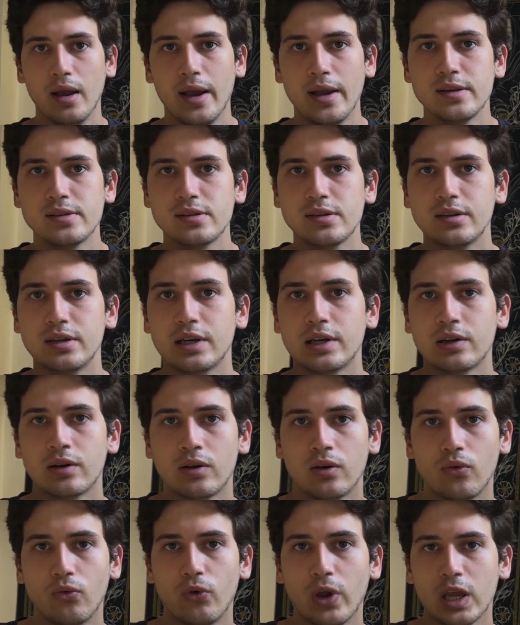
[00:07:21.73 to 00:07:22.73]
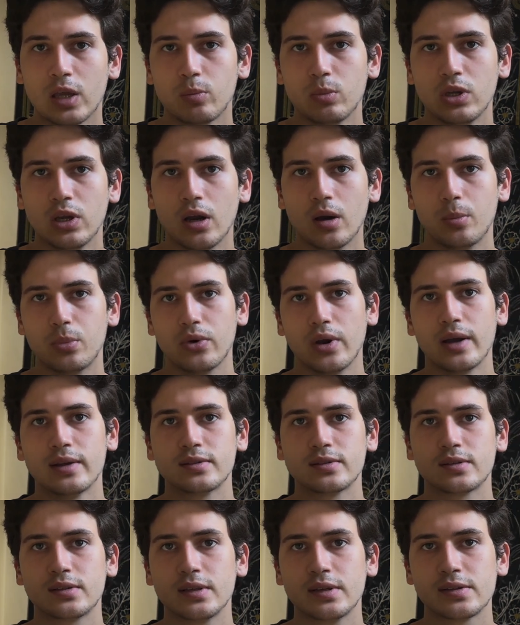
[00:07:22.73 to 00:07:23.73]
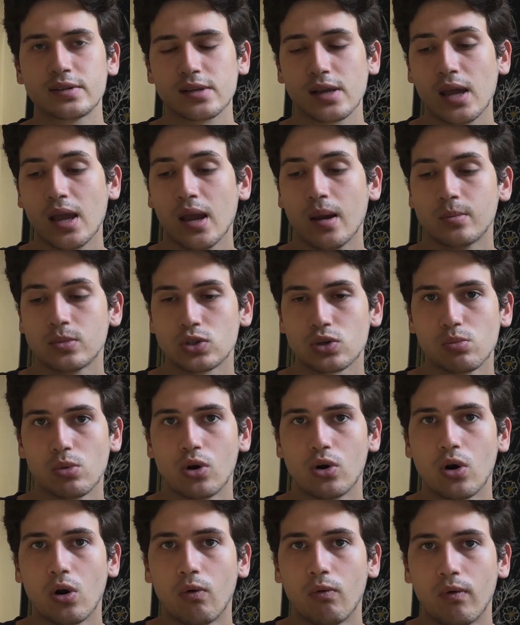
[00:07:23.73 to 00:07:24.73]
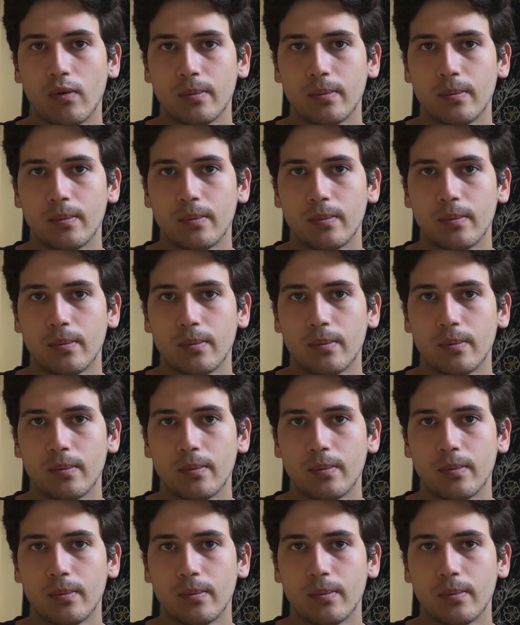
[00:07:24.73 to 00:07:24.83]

"Hey Siri, wake me up at 6 a.m. tomorrow."